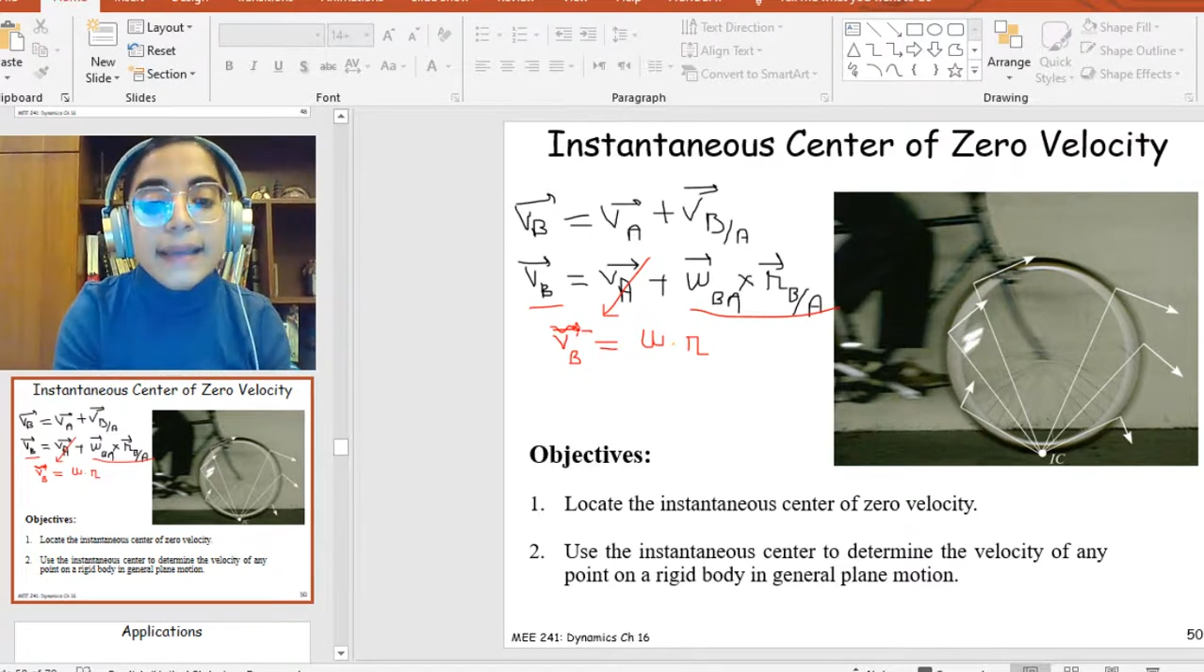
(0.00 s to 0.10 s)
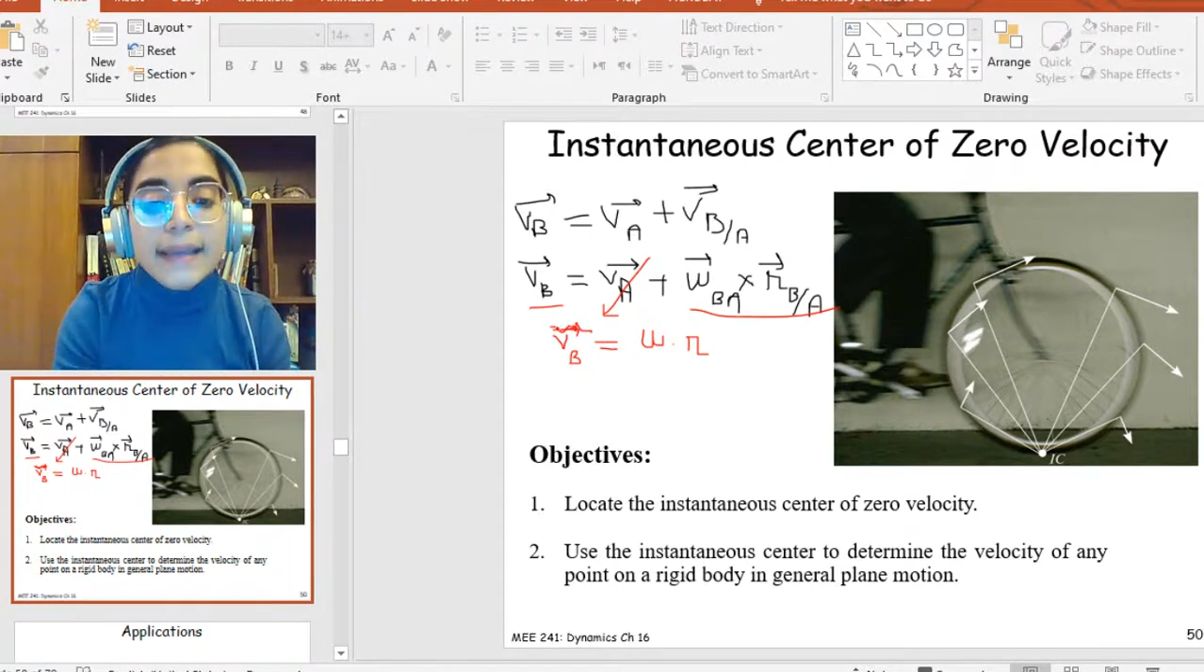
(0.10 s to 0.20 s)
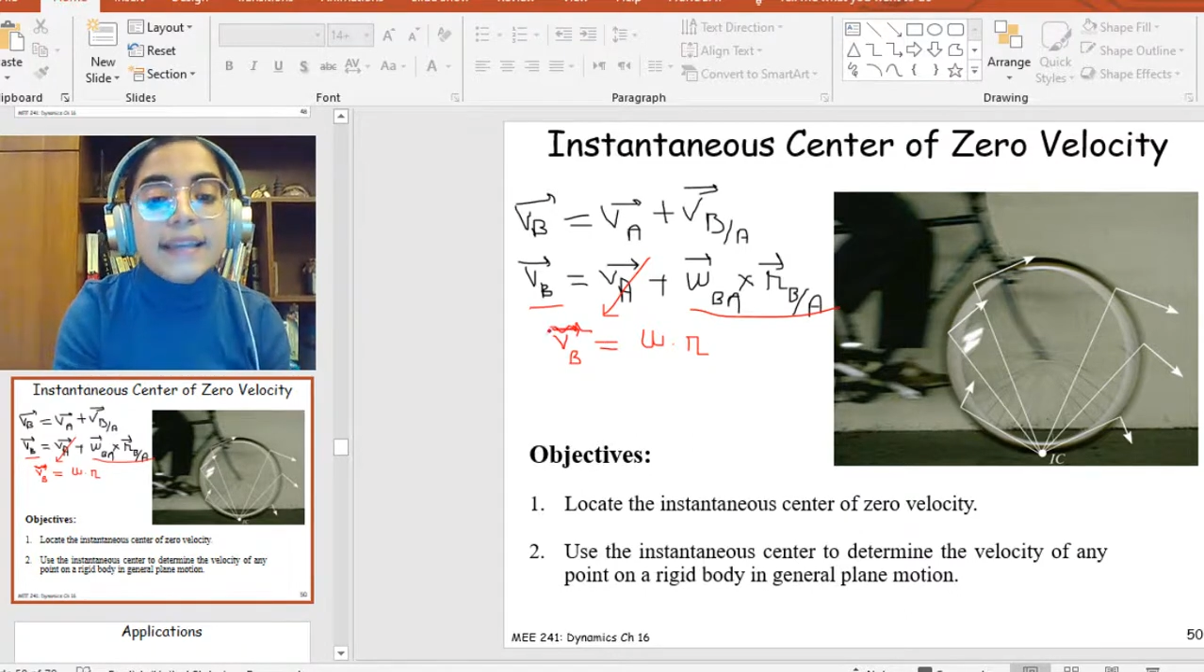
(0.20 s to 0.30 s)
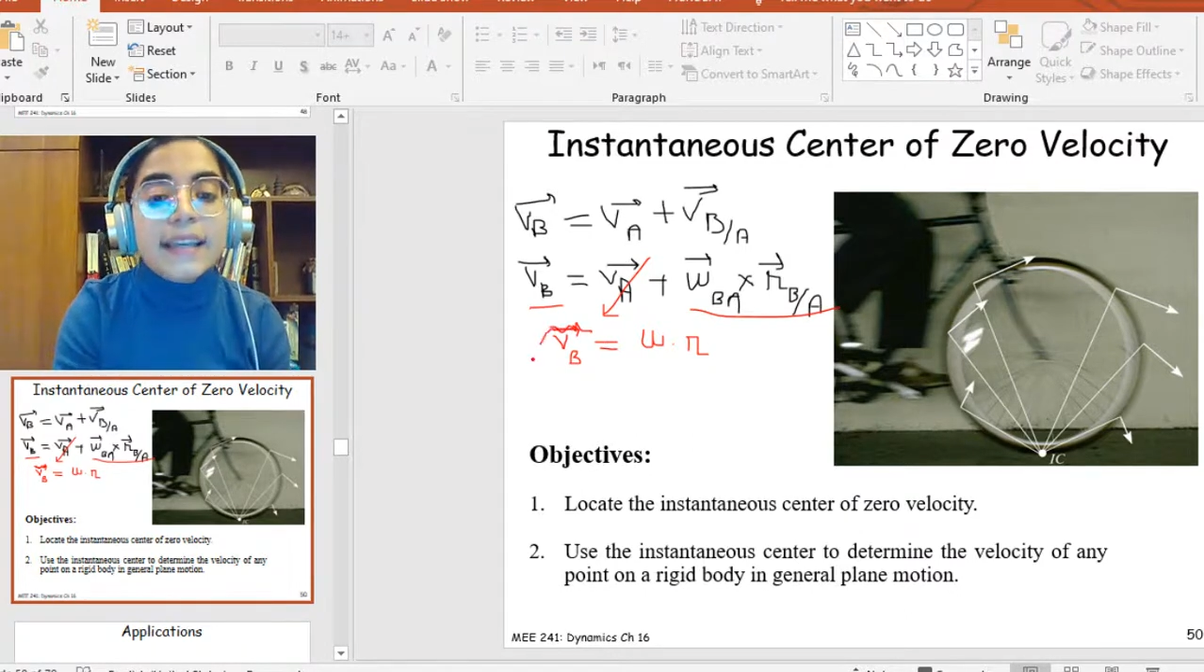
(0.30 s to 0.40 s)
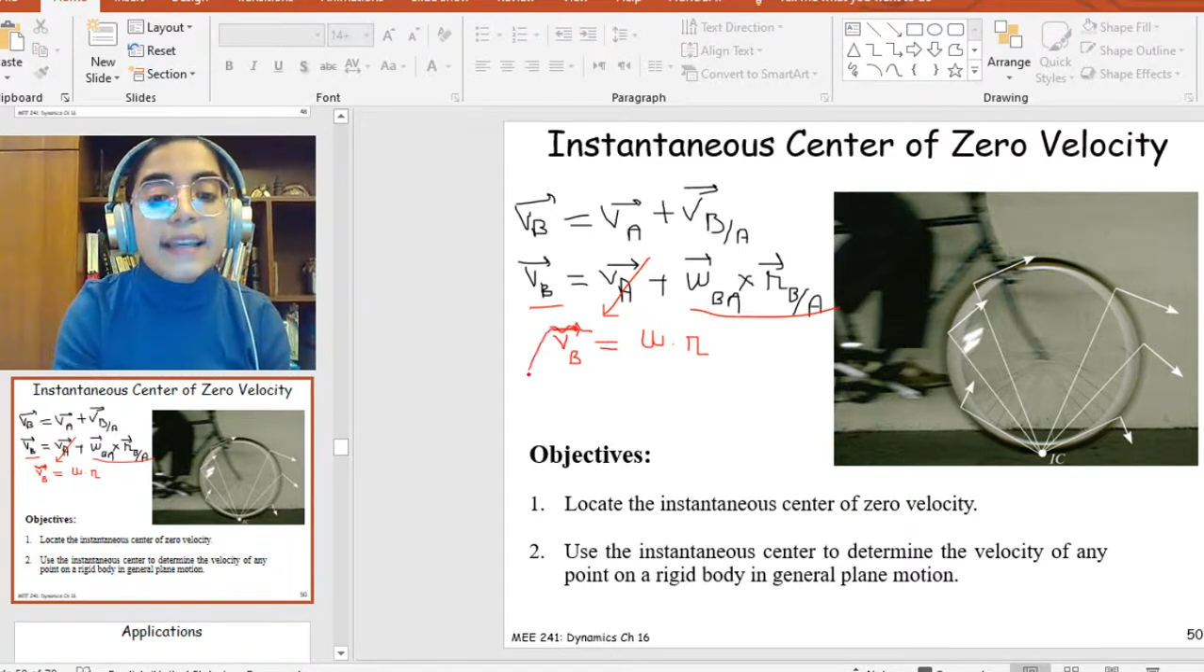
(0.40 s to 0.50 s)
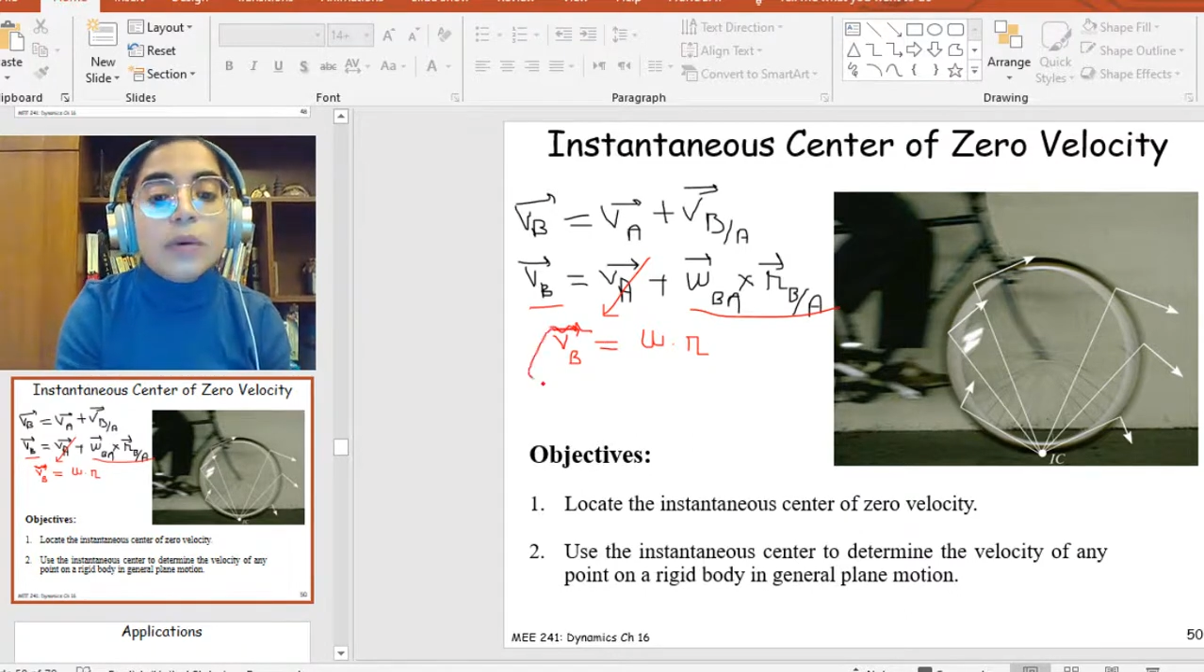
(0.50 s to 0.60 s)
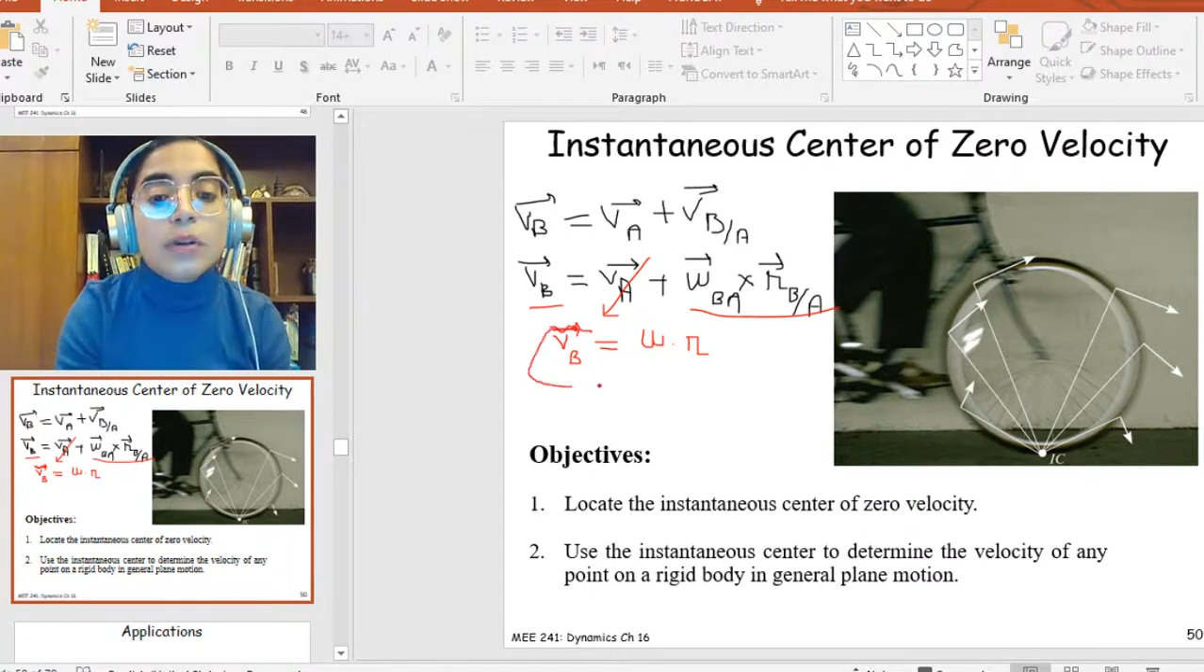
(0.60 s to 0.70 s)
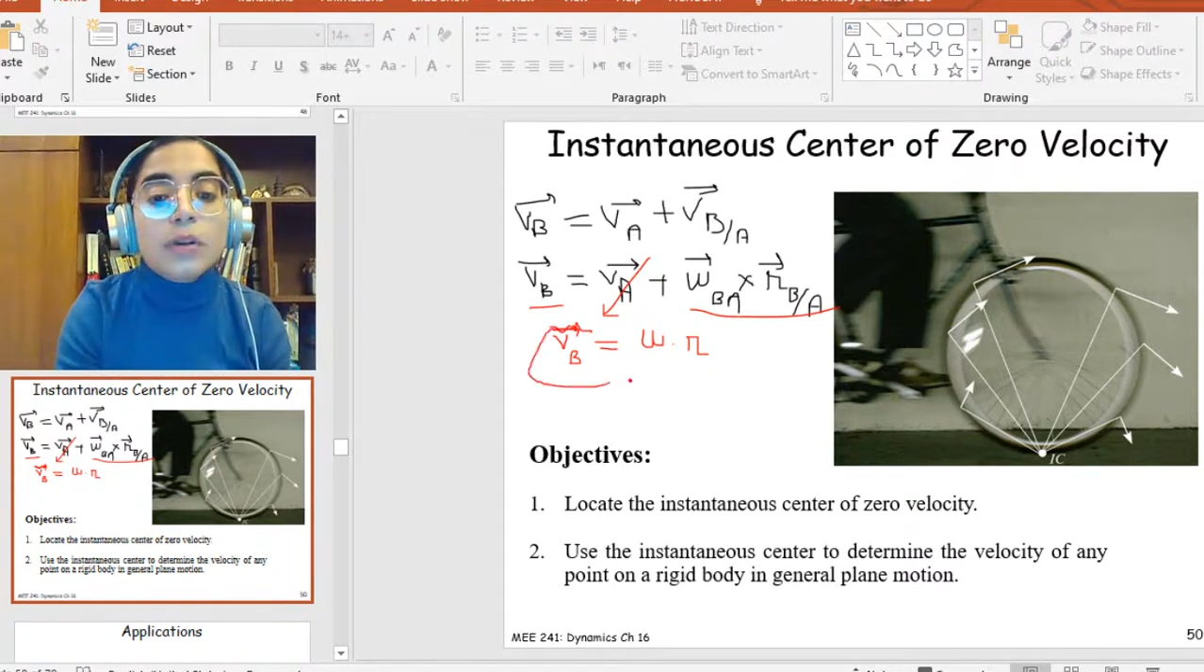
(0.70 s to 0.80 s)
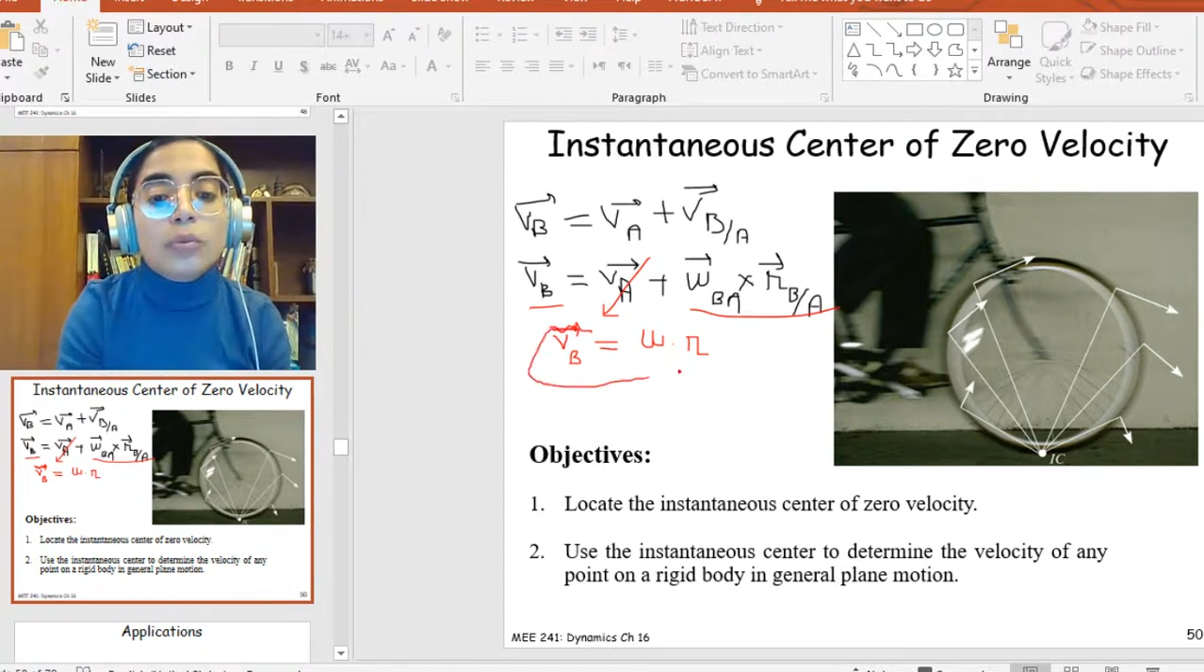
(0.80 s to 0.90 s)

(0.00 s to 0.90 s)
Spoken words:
is equal